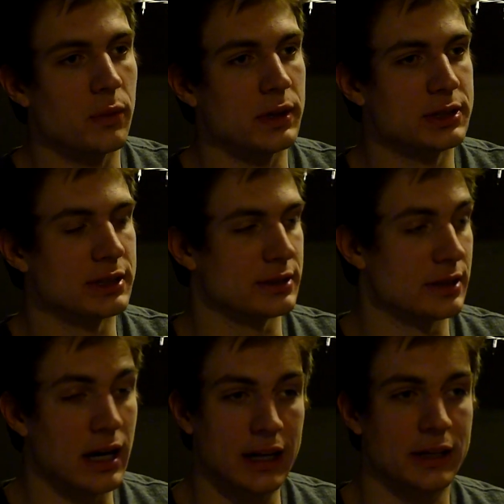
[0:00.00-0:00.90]
which is
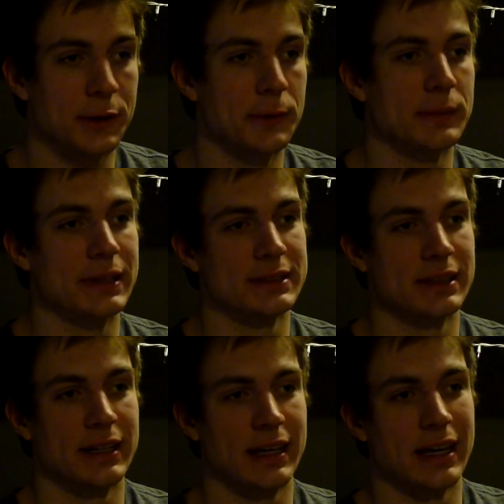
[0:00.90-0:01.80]
not good because
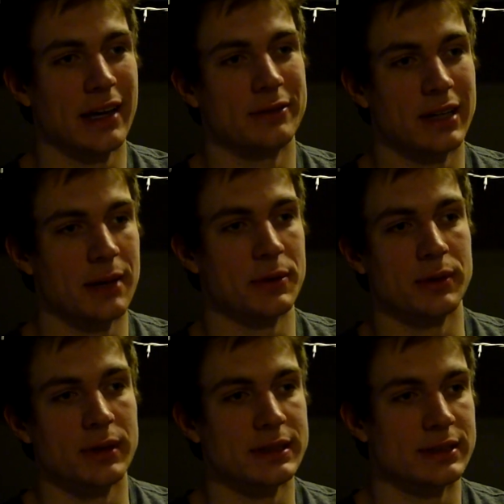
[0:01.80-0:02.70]
then I can't have time to
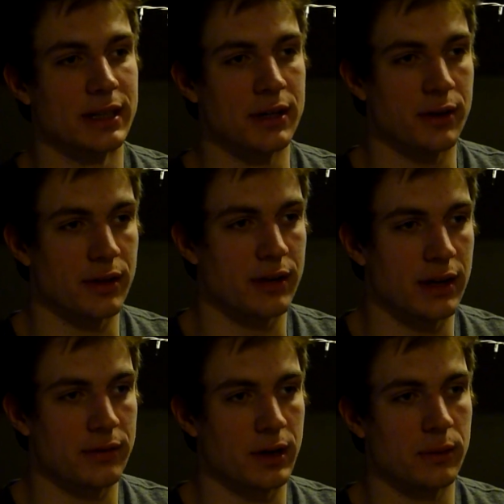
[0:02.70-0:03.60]
really study during the
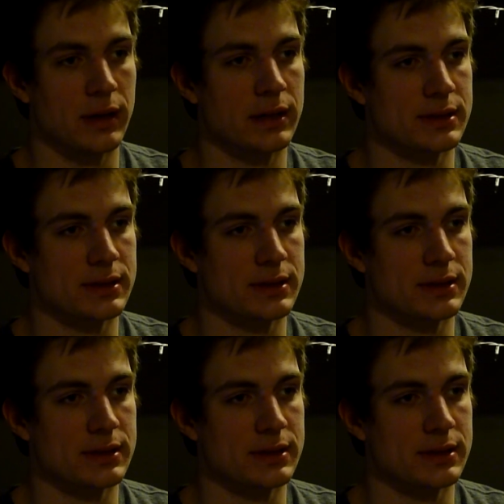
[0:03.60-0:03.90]
day very well.